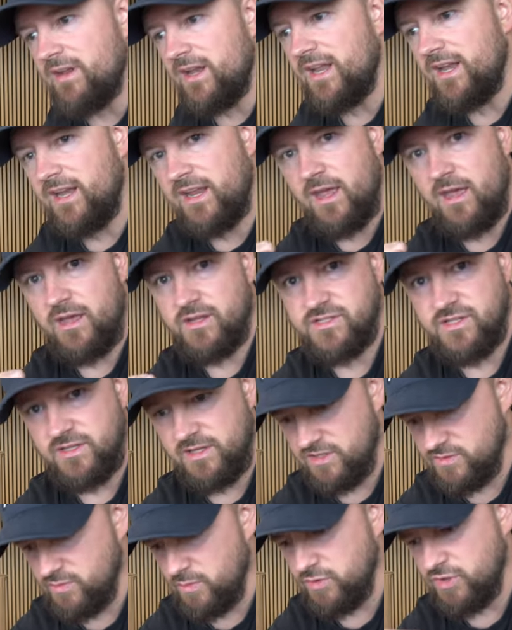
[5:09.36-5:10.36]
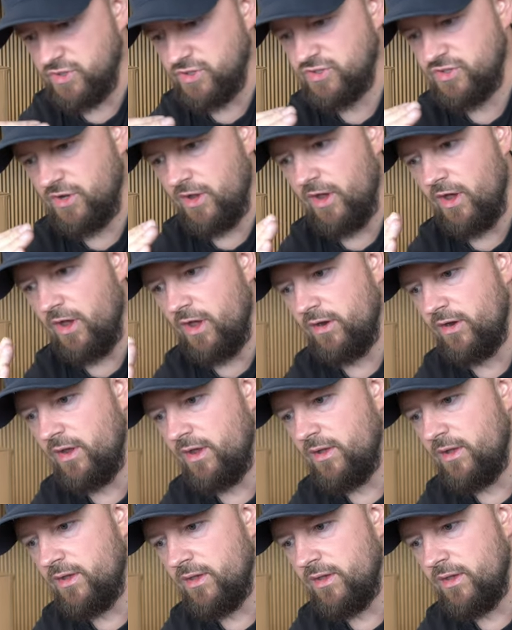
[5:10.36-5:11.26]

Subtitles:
linear, so this will just turn